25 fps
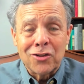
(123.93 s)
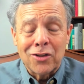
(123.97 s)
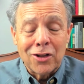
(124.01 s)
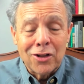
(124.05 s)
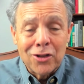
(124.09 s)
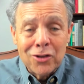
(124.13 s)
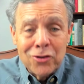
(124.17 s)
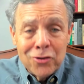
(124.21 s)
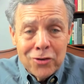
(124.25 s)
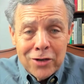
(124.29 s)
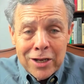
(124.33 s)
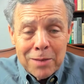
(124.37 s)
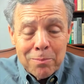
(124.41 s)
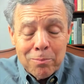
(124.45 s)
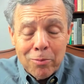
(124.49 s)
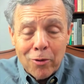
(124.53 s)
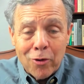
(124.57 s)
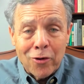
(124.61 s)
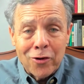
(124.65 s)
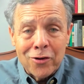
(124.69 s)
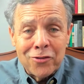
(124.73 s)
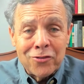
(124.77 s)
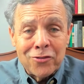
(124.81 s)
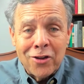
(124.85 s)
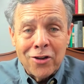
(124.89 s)
loony
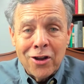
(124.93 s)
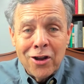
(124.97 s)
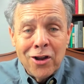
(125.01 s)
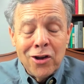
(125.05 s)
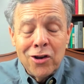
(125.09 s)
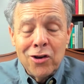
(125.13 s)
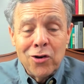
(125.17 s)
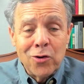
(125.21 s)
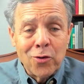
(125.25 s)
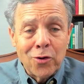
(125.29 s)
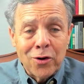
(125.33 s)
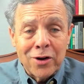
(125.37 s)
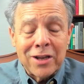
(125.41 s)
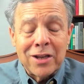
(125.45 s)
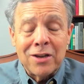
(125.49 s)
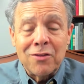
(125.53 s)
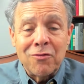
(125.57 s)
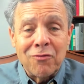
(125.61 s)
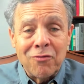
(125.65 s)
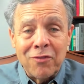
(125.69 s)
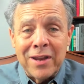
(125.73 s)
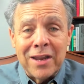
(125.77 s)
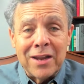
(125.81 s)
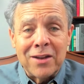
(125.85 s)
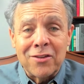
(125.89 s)
birds who are
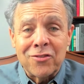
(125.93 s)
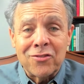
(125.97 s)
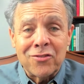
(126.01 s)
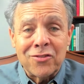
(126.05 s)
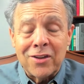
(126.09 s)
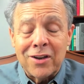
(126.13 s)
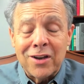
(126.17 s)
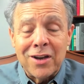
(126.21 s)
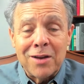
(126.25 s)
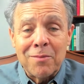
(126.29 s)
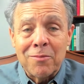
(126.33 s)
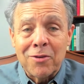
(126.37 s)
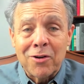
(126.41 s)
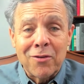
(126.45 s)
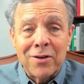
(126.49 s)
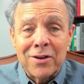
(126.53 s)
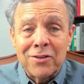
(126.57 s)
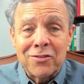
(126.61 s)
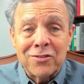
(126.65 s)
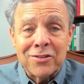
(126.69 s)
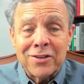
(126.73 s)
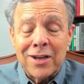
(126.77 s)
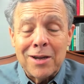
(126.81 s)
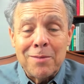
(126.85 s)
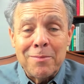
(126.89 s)
convinced that
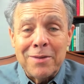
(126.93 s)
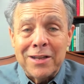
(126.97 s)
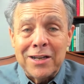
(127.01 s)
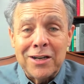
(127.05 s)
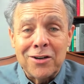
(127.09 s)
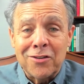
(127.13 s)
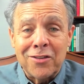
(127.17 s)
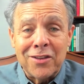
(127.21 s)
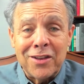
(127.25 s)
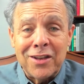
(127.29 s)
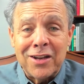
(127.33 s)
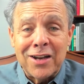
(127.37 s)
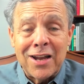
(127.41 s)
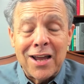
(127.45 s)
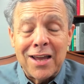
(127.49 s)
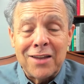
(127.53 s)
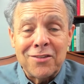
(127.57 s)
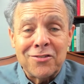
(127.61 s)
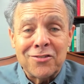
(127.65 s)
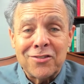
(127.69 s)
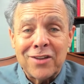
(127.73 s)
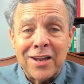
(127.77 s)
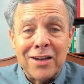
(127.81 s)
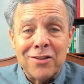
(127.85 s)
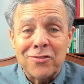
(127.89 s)
immigrants coming into the United
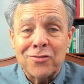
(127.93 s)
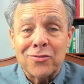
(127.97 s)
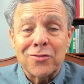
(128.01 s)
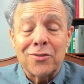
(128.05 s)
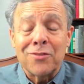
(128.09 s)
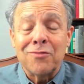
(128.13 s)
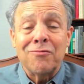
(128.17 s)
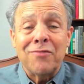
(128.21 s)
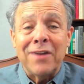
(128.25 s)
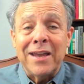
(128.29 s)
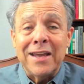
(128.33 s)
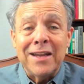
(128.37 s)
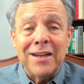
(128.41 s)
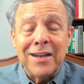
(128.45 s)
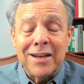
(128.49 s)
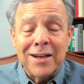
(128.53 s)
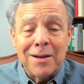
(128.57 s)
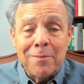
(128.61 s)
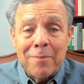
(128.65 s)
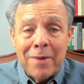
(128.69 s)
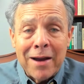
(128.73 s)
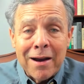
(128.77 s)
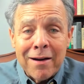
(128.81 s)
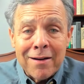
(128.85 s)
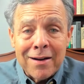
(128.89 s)
States are invading
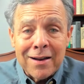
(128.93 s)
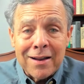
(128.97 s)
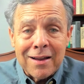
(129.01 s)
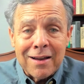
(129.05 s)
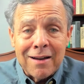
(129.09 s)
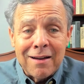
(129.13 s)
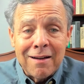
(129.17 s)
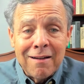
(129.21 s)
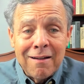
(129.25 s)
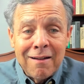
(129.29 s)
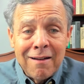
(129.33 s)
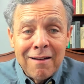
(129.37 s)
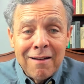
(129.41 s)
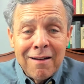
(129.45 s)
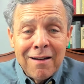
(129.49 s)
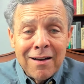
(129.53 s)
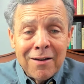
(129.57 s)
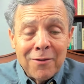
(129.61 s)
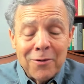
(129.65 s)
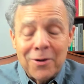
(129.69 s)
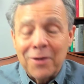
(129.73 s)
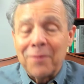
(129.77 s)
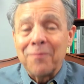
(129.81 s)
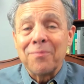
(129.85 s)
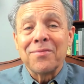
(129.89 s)
America.
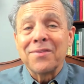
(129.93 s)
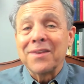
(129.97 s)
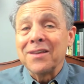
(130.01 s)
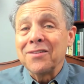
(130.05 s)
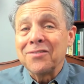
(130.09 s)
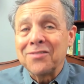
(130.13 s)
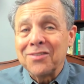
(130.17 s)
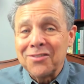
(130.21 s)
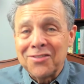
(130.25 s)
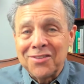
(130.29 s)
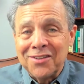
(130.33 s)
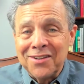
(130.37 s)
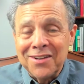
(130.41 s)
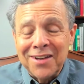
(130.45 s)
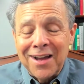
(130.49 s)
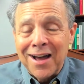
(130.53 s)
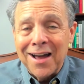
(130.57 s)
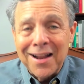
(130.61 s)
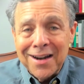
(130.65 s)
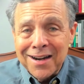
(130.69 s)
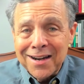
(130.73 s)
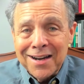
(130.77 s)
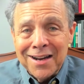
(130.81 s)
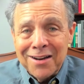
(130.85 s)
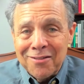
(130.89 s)
Well, this is
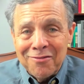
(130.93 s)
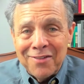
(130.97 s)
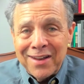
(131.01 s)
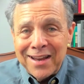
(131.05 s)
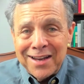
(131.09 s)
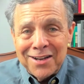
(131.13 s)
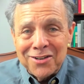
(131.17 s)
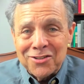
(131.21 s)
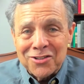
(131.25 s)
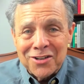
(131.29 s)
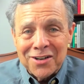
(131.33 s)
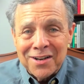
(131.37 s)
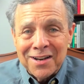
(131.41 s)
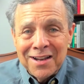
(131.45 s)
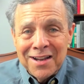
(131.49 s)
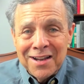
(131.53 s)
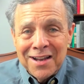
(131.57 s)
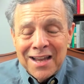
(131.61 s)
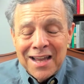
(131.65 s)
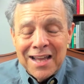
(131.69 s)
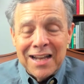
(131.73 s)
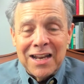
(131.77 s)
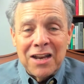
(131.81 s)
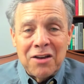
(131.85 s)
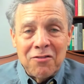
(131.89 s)
not an invasion.
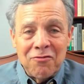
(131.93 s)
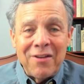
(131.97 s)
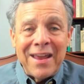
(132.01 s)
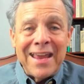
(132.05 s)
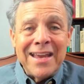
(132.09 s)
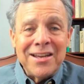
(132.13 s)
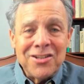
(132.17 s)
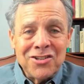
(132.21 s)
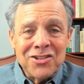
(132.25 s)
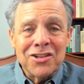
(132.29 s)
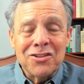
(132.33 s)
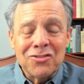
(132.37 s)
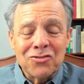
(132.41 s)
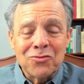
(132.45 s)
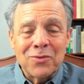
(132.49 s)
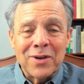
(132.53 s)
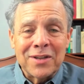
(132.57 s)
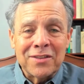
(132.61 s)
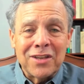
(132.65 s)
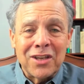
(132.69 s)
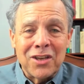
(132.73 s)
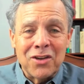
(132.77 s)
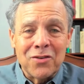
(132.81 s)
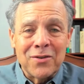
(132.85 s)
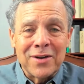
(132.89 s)
An invasion is
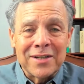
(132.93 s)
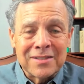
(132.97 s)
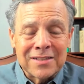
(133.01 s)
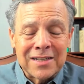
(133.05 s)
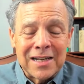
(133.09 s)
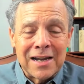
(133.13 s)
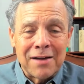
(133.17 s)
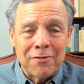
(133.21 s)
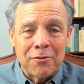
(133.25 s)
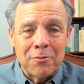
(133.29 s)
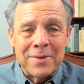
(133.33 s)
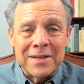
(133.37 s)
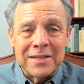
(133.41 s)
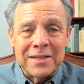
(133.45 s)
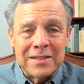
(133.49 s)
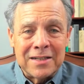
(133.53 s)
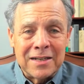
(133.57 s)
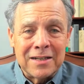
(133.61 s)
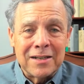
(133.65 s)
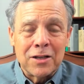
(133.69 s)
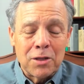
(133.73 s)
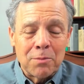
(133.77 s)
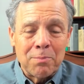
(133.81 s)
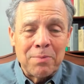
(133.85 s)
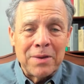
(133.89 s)
what the U.S. government did
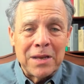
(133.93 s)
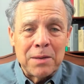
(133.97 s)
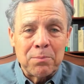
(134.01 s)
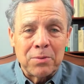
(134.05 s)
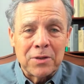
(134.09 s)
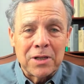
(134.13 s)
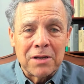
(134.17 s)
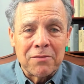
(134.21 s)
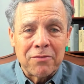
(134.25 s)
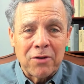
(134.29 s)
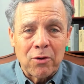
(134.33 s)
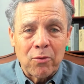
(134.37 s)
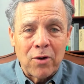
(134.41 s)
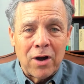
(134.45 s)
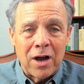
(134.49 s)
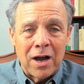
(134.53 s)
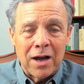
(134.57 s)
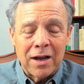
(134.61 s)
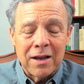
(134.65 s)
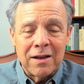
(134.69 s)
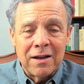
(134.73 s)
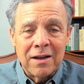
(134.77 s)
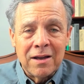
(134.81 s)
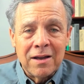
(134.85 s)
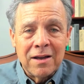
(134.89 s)
to the people of
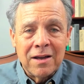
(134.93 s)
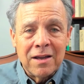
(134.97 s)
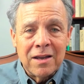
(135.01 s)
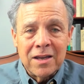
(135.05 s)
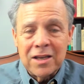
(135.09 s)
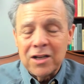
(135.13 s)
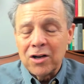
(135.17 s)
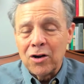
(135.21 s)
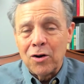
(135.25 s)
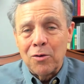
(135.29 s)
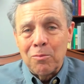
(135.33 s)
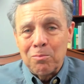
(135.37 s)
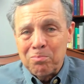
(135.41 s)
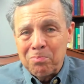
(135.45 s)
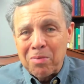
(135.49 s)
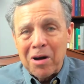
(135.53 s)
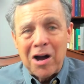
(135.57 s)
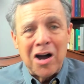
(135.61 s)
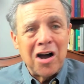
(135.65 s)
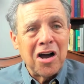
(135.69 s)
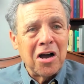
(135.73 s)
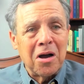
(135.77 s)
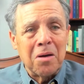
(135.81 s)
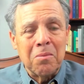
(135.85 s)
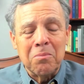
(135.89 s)
Iraq. You know,
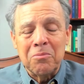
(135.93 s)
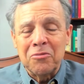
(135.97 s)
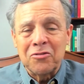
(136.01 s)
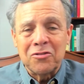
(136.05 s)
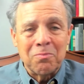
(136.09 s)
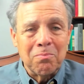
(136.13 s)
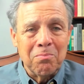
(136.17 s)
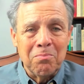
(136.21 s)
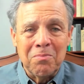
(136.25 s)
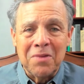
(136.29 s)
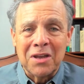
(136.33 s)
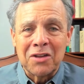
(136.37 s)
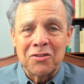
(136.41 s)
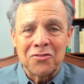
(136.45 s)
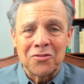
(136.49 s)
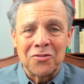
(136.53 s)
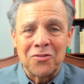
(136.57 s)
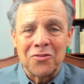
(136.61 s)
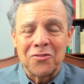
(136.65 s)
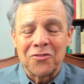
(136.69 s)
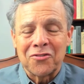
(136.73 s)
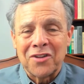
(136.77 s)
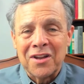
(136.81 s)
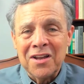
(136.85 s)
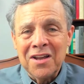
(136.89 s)
bombs,
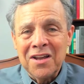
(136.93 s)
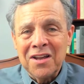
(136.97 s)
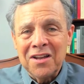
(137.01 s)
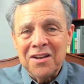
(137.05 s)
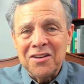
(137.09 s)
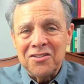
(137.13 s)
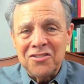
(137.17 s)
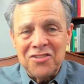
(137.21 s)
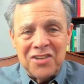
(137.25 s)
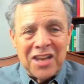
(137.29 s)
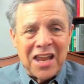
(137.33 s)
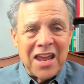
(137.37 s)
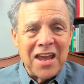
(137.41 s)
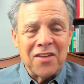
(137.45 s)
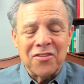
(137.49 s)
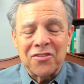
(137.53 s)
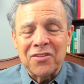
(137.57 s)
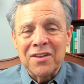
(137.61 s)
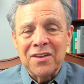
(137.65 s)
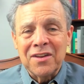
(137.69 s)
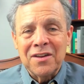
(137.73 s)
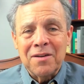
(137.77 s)
missiles, death,